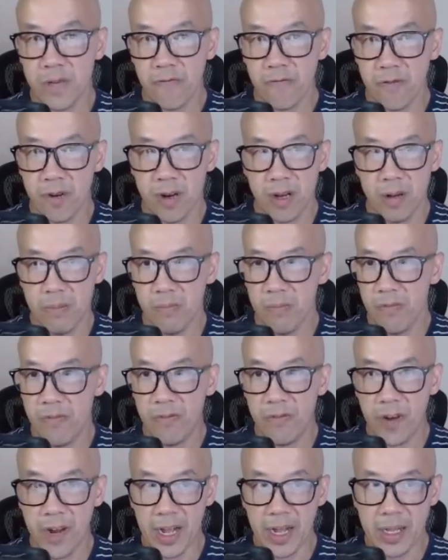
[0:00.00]
from
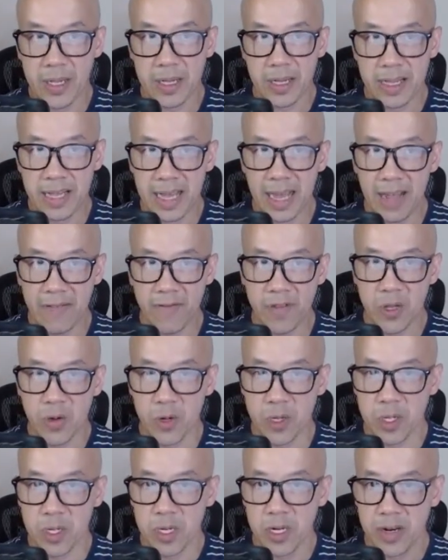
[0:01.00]
friends and they have to do
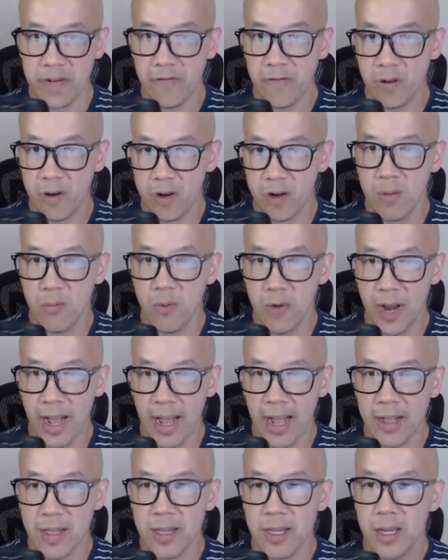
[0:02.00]
a search for her
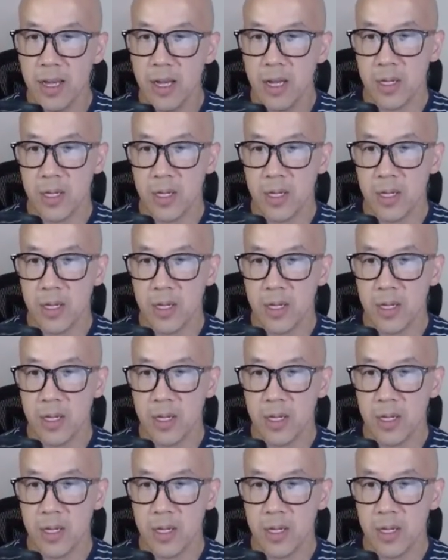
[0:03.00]
brand.